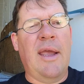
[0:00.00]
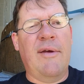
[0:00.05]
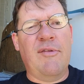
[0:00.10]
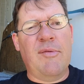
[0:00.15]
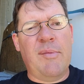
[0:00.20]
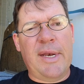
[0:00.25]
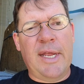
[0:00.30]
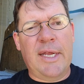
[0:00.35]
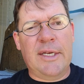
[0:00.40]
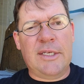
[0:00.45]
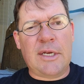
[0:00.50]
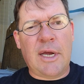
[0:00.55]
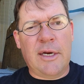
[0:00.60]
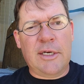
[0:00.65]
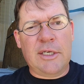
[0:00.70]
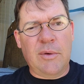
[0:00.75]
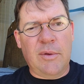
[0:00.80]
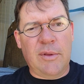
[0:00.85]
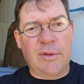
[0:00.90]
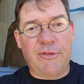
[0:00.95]
Everybody I
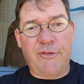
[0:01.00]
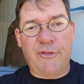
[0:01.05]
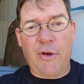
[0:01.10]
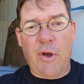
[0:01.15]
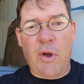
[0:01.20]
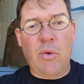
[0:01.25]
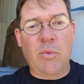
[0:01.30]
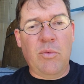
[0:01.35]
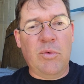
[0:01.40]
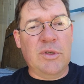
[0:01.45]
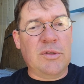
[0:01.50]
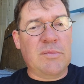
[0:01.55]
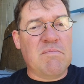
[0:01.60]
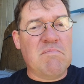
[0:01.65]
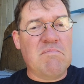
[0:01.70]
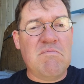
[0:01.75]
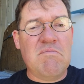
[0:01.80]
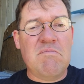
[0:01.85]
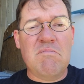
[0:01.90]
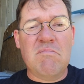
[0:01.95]
talked to on the phone was
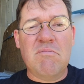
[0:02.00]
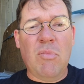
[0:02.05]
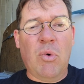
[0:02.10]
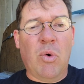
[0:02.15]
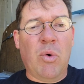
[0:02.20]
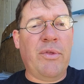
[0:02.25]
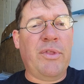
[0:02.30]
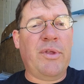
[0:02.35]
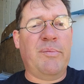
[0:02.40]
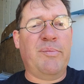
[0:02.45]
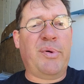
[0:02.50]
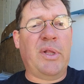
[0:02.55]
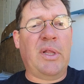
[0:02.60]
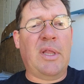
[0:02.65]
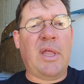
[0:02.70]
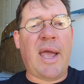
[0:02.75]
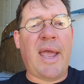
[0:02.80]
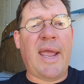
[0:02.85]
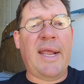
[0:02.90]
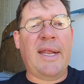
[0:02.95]
more than
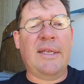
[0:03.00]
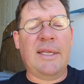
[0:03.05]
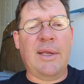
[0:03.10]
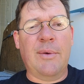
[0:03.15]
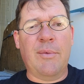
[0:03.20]
polite.